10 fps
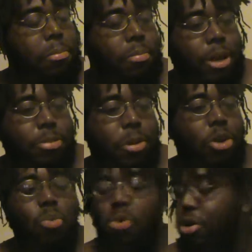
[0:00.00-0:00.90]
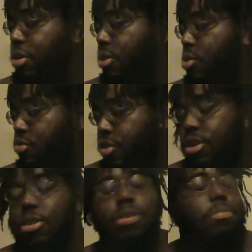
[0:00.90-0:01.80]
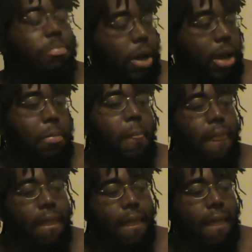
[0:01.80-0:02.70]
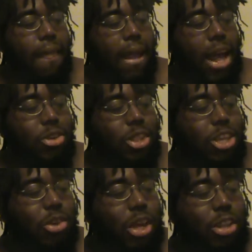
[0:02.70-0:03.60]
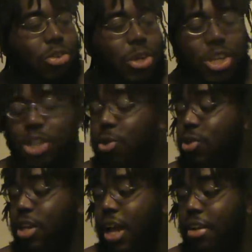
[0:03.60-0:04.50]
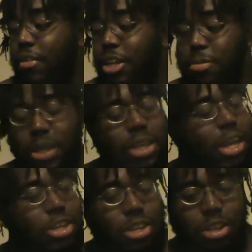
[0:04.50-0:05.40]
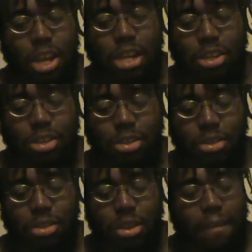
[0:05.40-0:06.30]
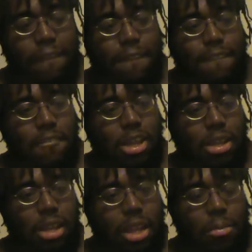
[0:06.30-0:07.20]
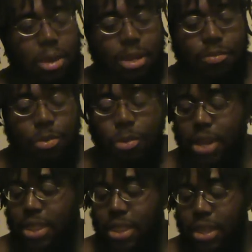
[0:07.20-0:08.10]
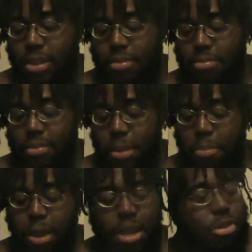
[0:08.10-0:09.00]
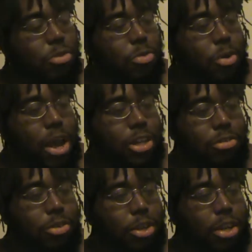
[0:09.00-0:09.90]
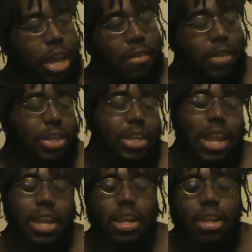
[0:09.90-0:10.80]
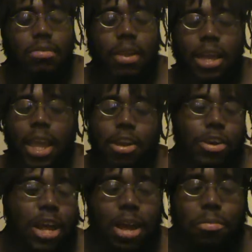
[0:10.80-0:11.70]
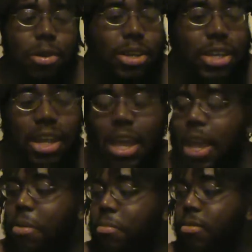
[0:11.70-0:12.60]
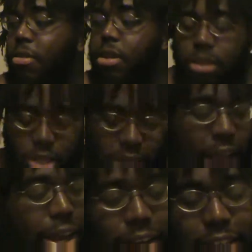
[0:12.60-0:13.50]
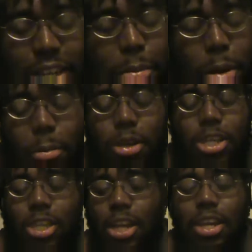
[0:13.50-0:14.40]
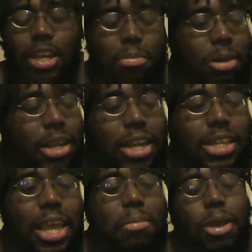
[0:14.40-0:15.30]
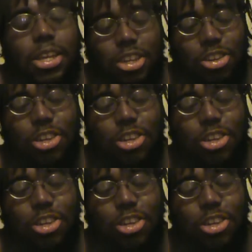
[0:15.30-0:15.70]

much bigger workload for her, but I don't think you can thrust those kind of expectations onto her. I mean, for one thing, a player who, as a rookie, averaged 8 or 9 points a game, she's not going to step up and suddenly be Liz Cambage in her